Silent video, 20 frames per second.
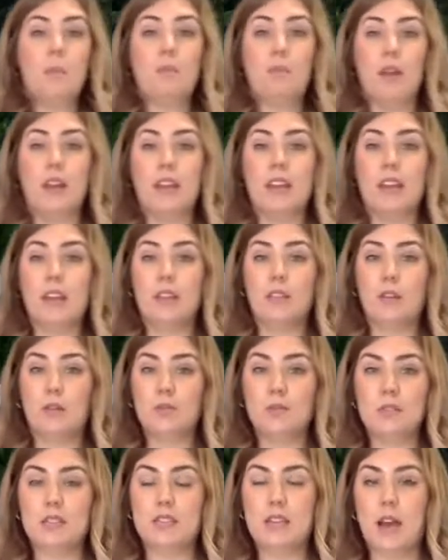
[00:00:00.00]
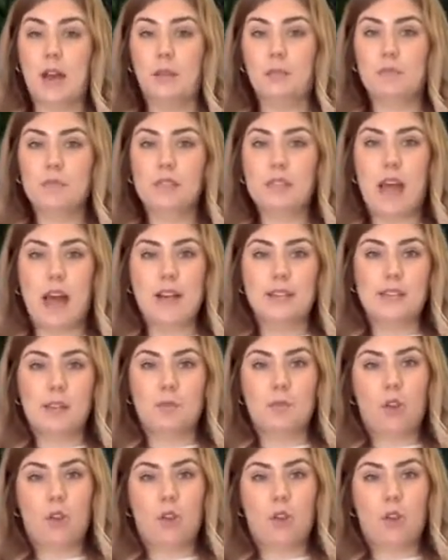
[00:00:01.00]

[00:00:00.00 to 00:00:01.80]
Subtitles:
breaking those stems as I'm